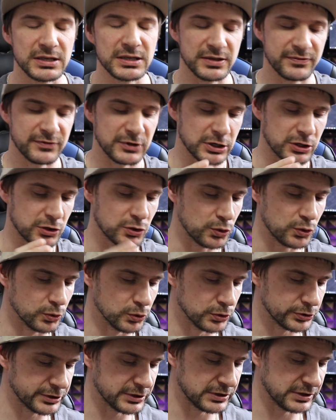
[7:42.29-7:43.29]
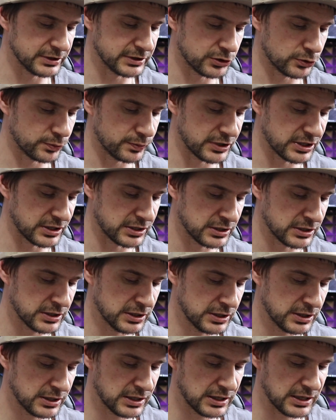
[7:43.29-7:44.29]
And if it had cooled a little bit
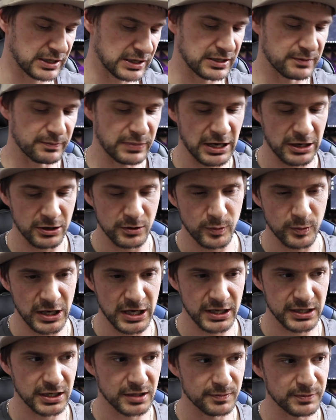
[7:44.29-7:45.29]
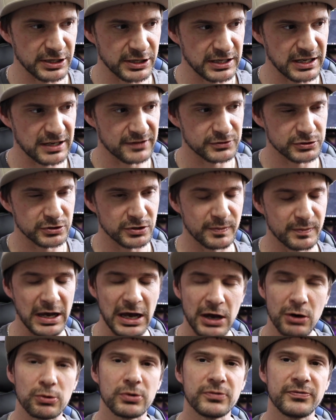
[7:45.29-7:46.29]
and then powered back up, like after a
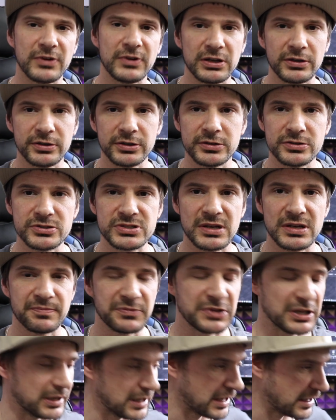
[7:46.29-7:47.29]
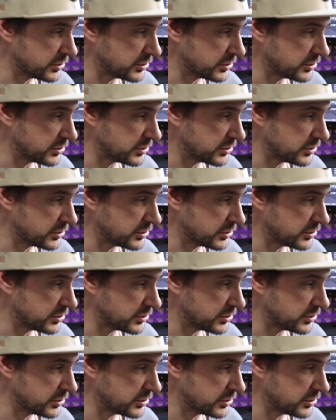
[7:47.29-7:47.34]
power failure or something.